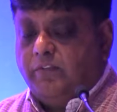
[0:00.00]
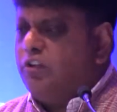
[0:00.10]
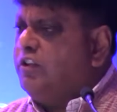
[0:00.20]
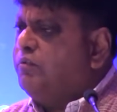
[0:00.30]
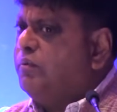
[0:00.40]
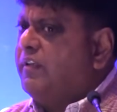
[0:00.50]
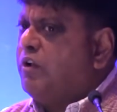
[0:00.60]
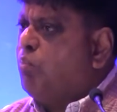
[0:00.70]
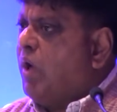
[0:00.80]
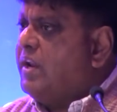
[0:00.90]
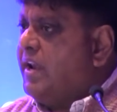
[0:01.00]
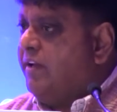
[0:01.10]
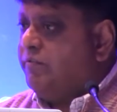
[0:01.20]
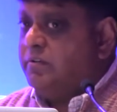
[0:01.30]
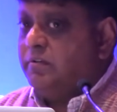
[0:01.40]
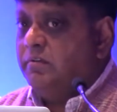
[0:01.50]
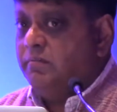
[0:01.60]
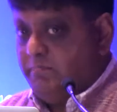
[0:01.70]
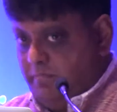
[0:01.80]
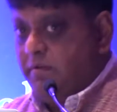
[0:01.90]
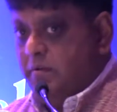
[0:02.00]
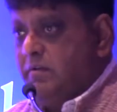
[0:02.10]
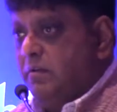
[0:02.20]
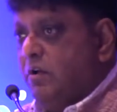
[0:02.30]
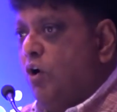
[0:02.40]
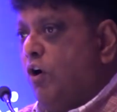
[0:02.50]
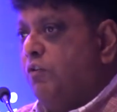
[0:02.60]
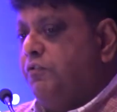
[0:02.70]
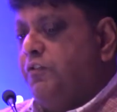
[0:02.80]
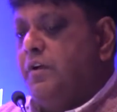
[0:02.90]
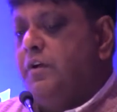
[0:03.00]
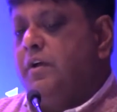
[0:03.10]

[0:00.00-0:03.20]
So this was at one level of